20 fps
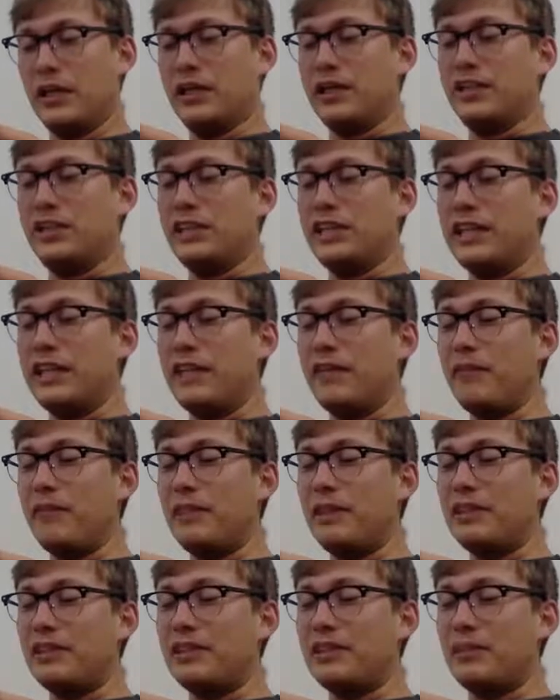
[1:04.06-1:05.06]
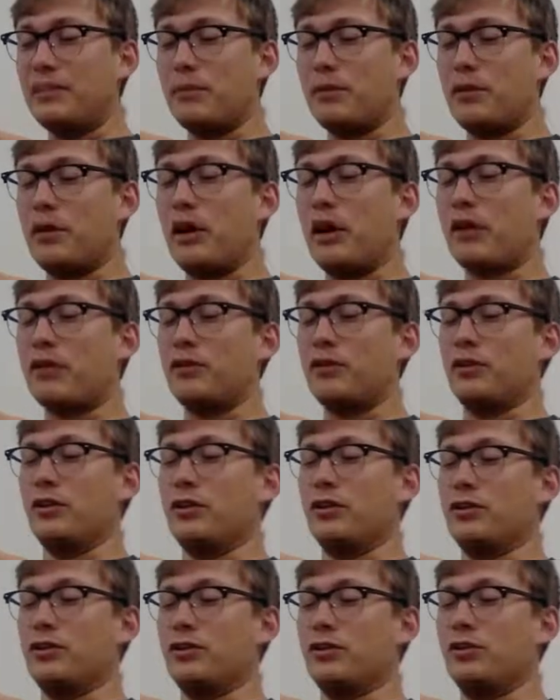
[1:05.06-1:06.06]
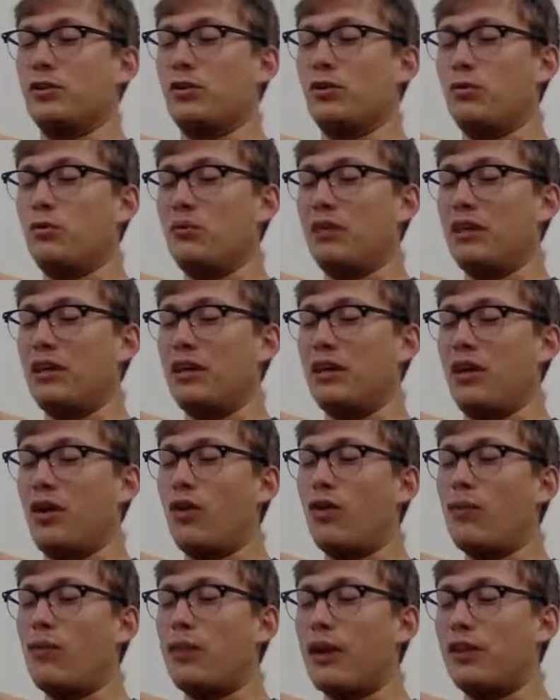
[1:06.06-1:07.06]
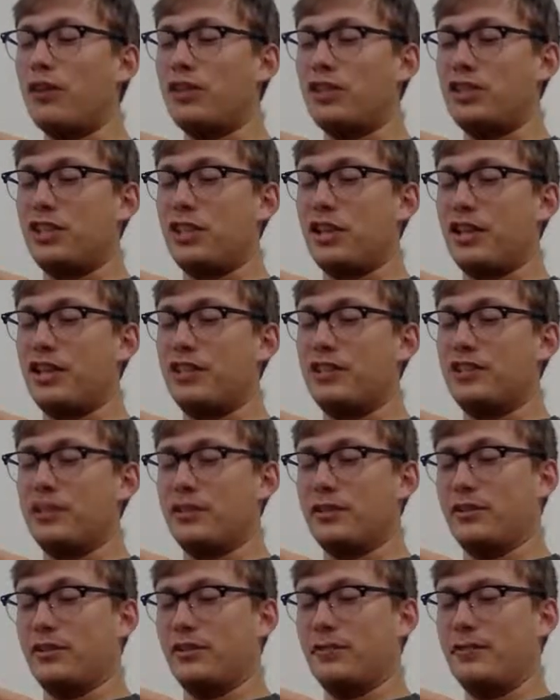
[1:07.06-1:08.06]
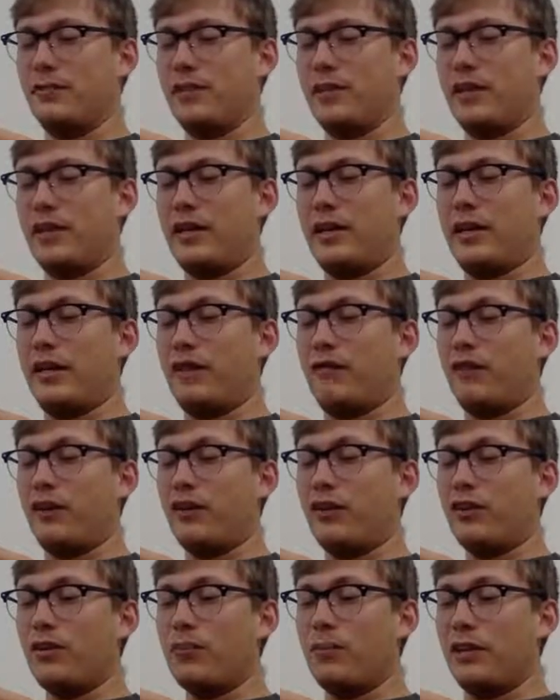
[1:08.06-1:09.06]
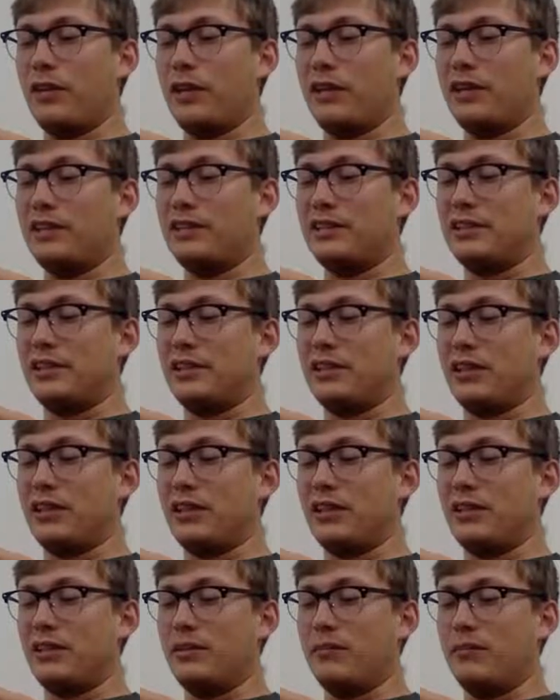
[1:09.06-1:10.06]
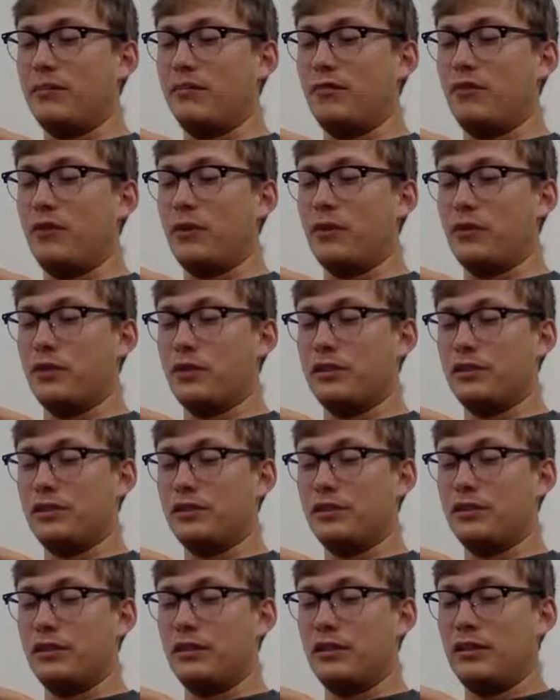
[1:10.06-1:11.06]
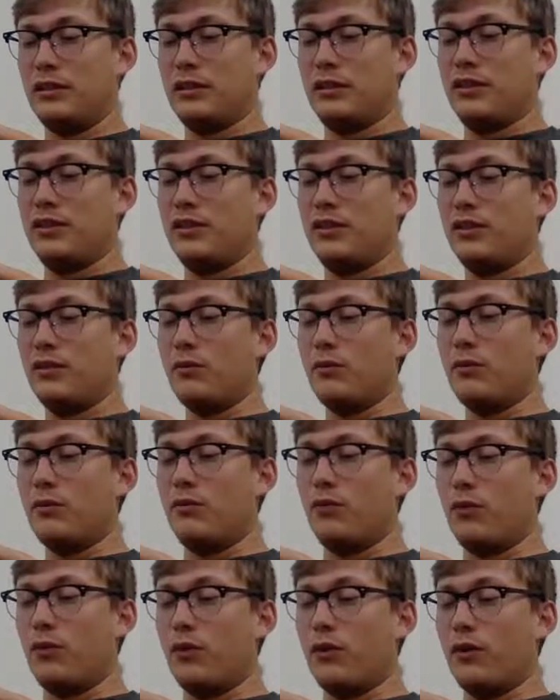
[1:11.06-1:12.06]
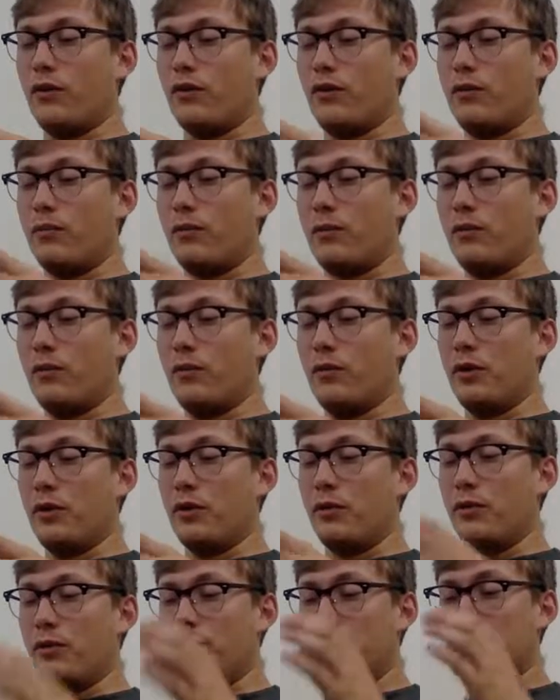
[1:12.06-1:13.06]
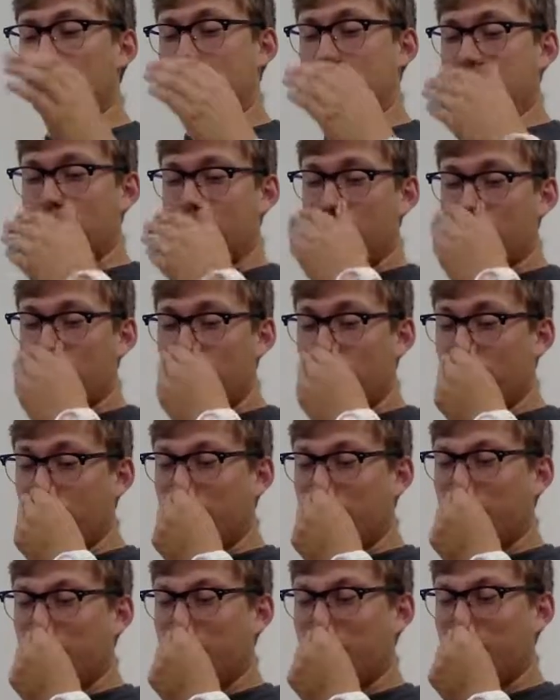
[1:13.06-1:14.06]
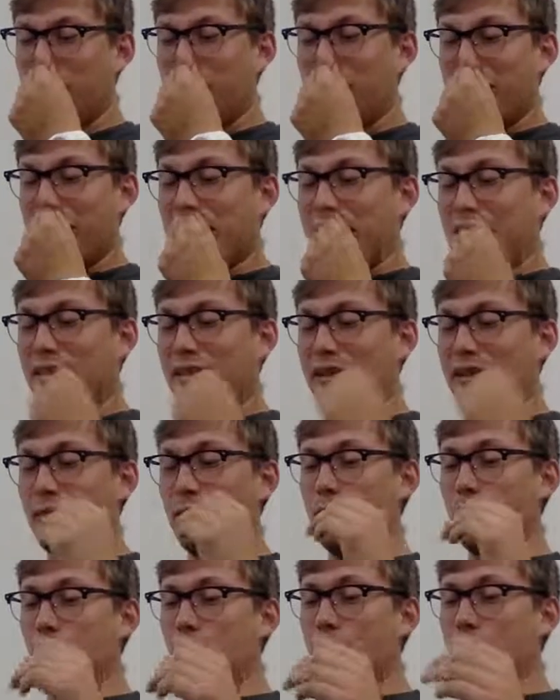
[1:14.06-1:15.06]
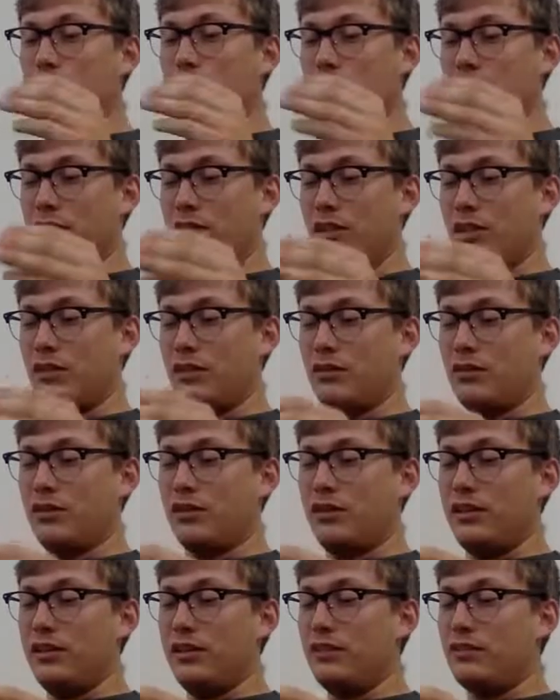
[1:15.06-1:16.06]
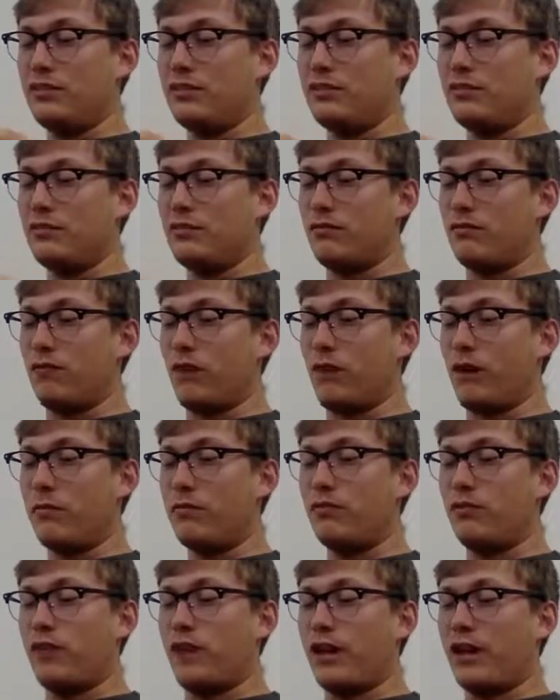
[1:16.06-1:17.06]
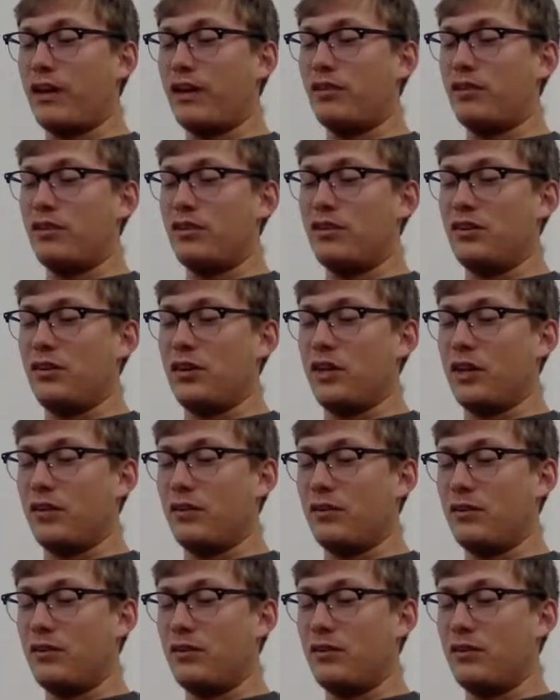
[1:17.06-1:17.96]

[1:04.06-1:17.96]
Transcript: She gave me some binoculars and told me all about the Chinese girl. I found the plants and got them in focus. There were four of them in a row, still little. They were wilted, leaves flopped flat on the ground.